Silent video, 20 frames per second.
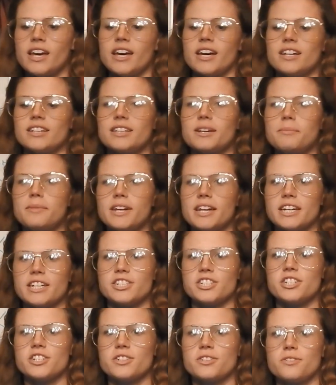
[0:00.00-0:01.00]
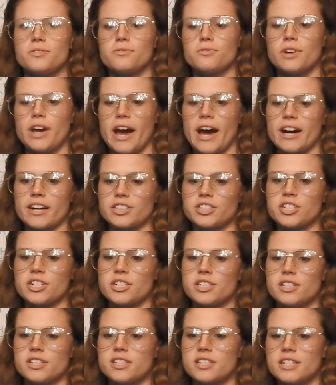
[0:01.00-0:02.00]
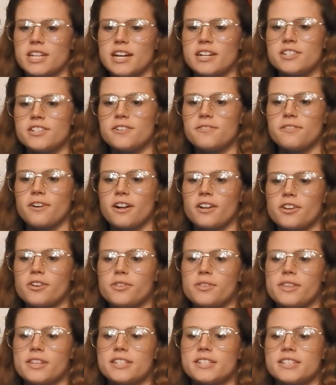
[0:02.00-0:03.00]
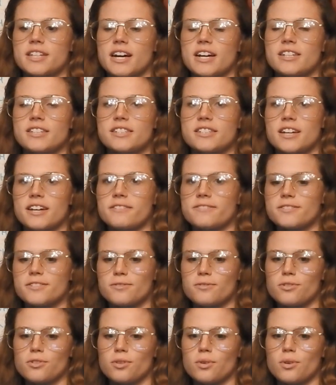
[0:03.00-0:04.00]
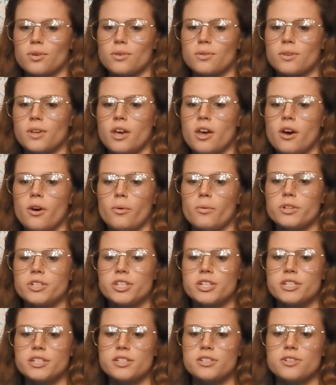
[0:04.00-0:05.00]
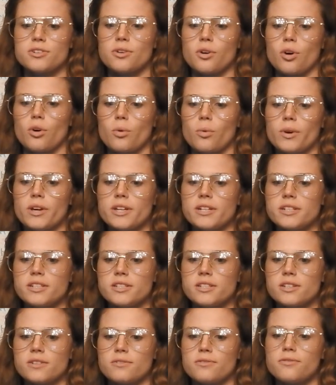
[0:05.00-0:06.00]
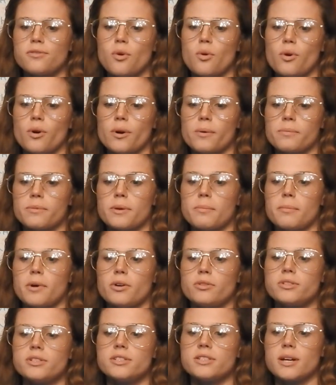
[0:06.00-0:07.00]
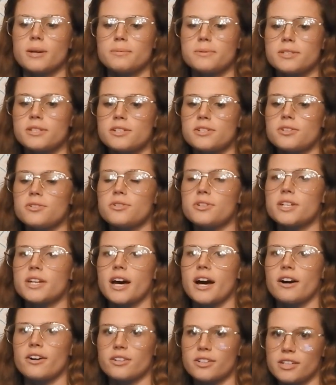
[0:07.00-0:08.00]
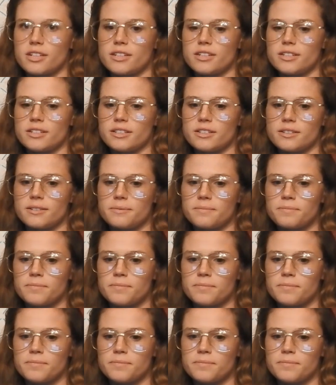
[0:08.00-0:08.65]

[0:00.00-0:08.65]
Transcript: Elimination reactions tend to follow the Zaitsev's rule, which is to always form the most substituted alkene,